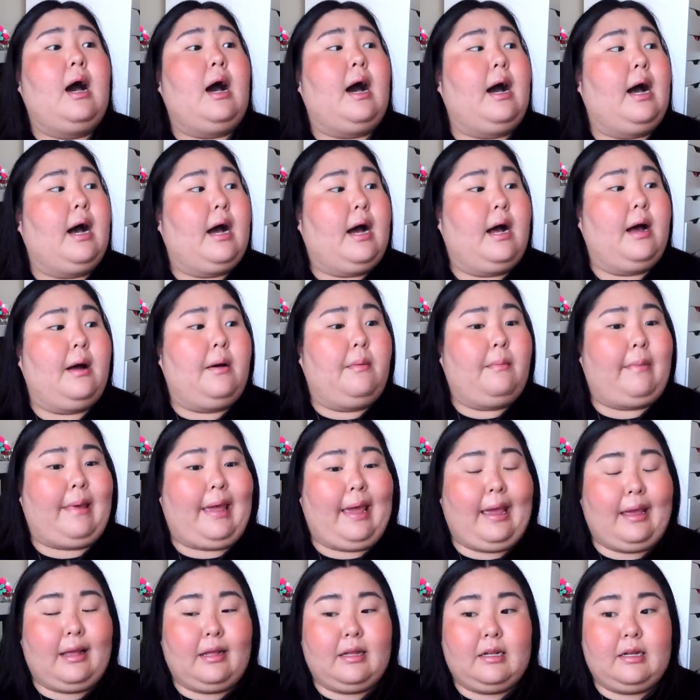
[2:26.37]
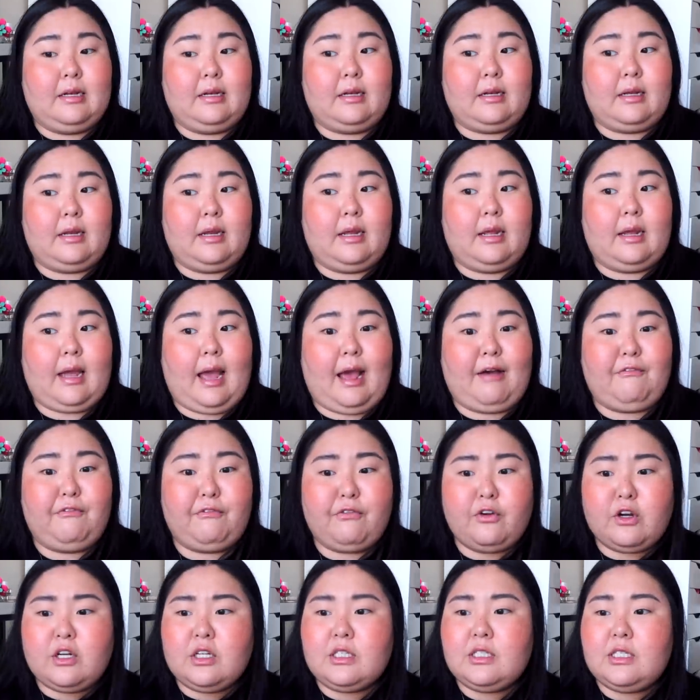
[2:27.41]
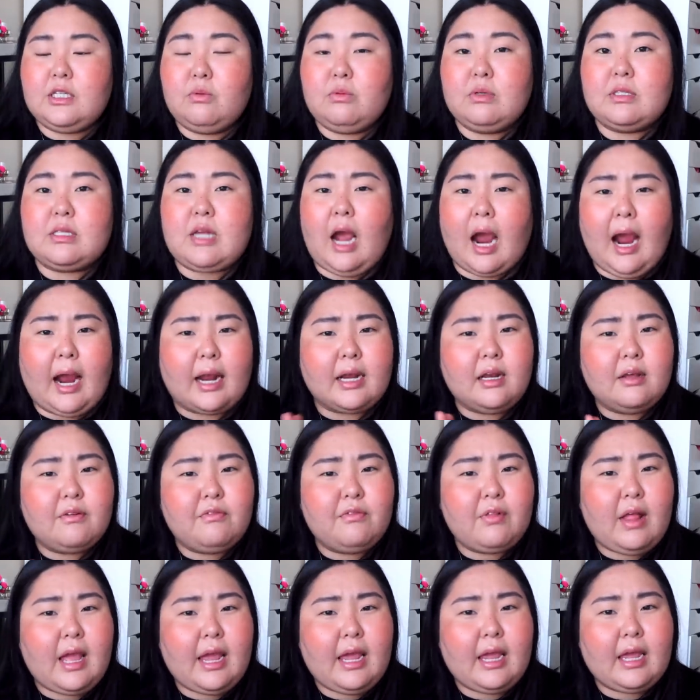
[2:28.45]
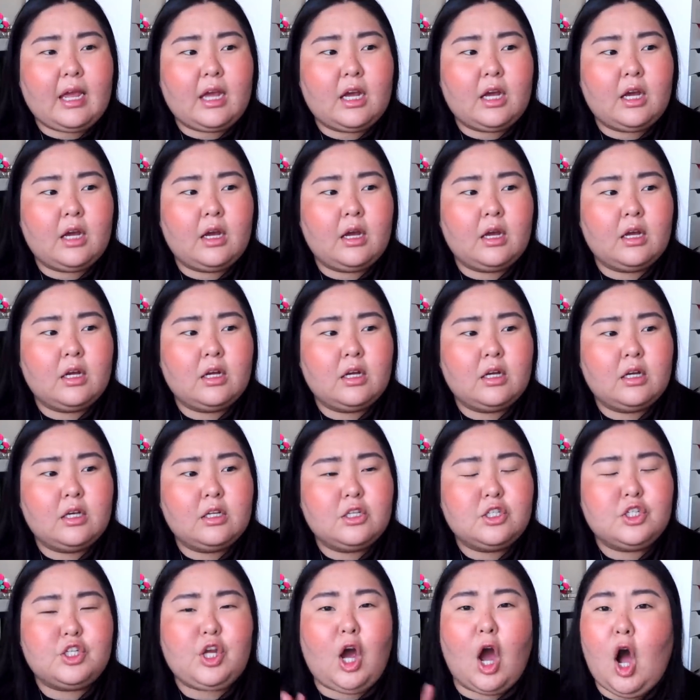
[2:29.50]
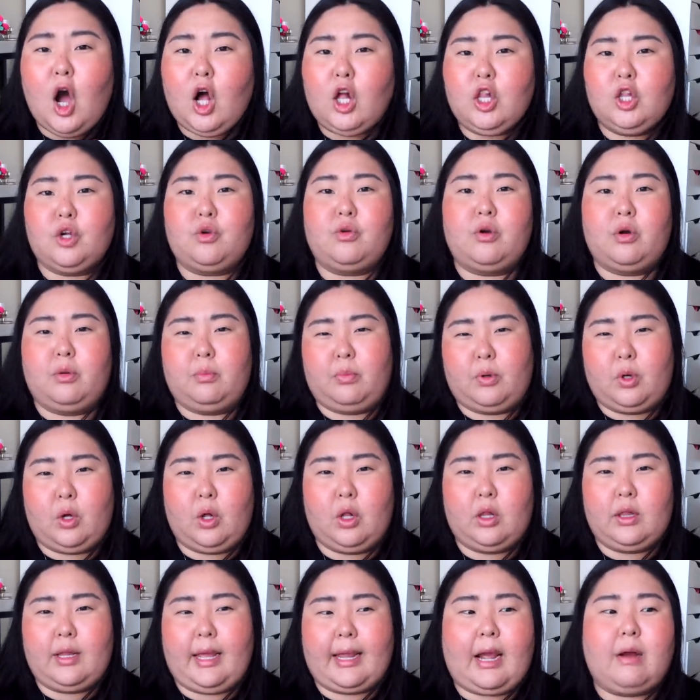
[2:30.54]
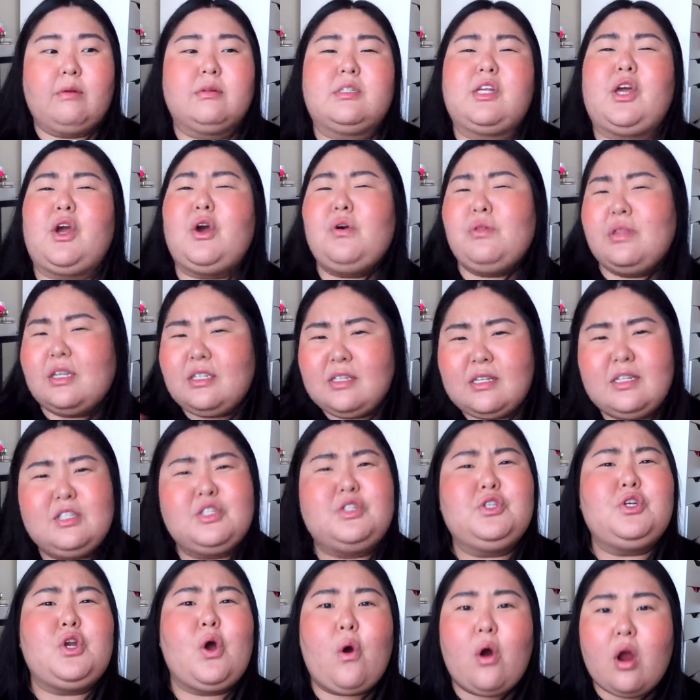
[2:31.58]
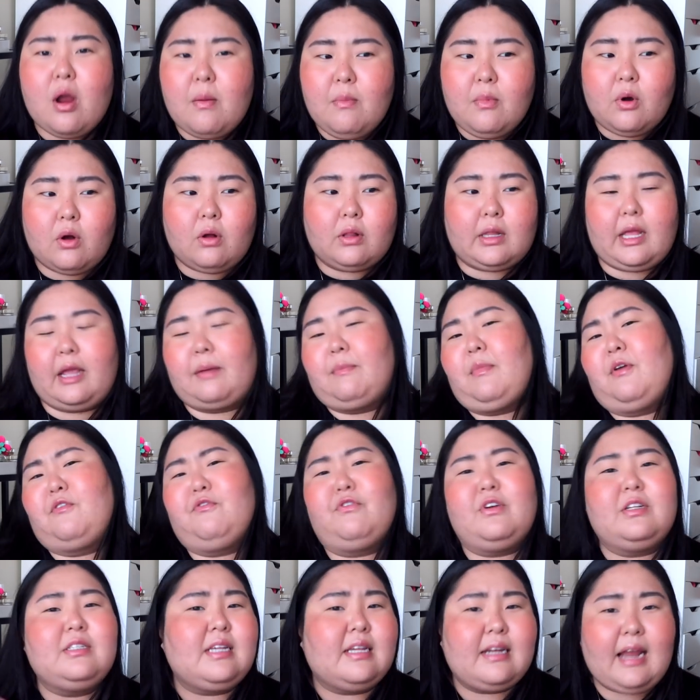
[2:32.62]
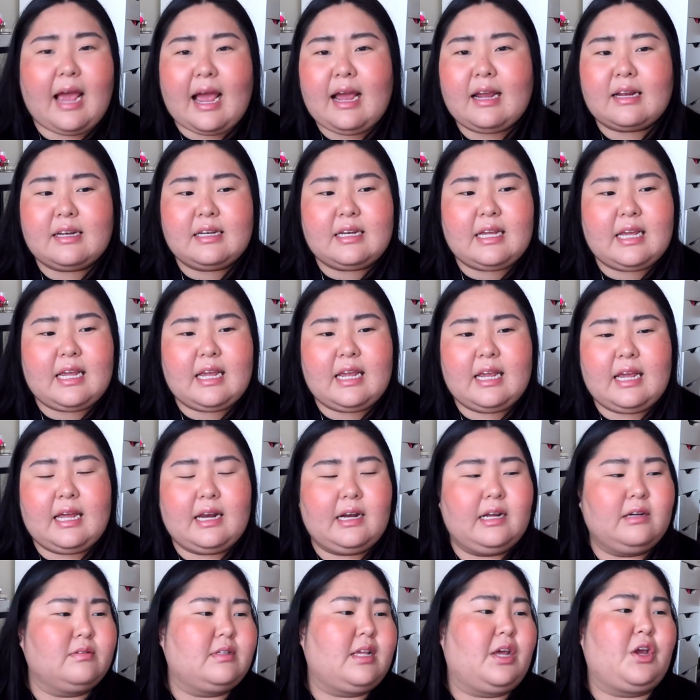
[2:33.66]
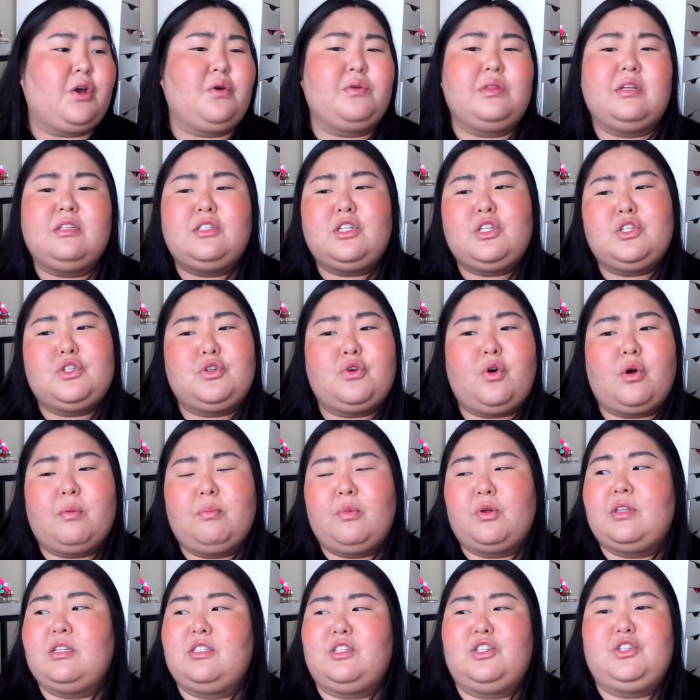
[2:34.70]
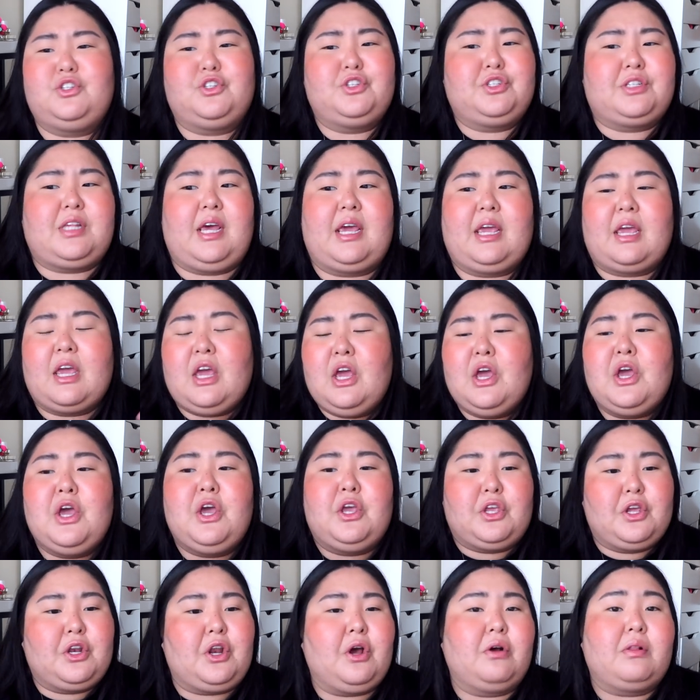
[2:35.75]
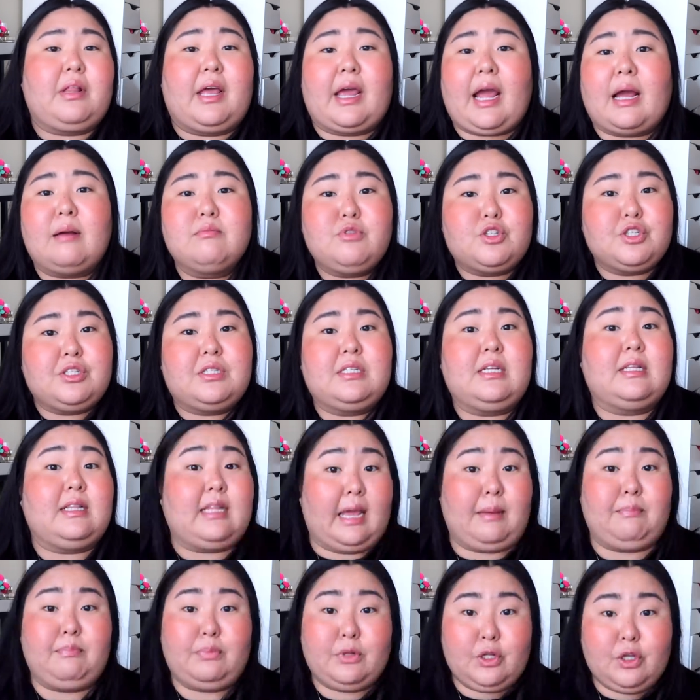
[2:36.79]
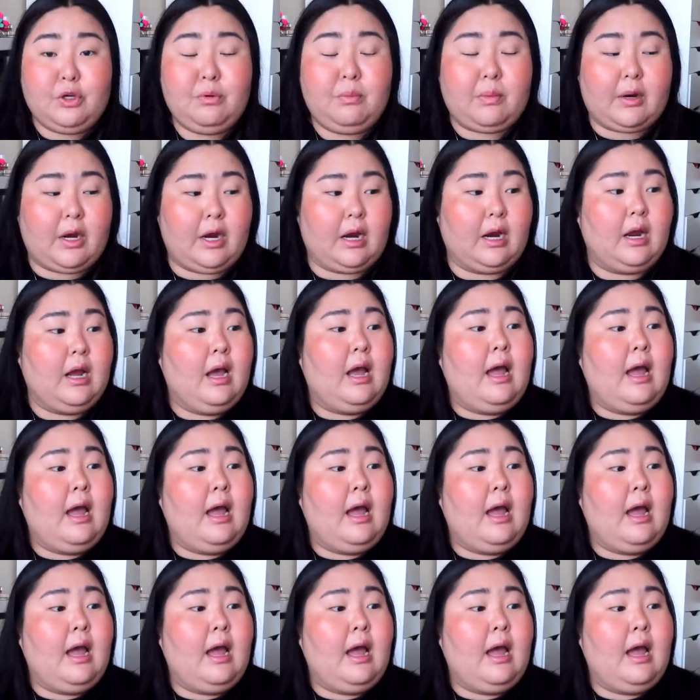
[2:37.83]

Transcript: And at first it was kind of like tolerable. Like I was like, oh, this is normal. Like my friends had acne and I was like, oh, this is normal. This is just like, you know, like I'm just a late bloomer.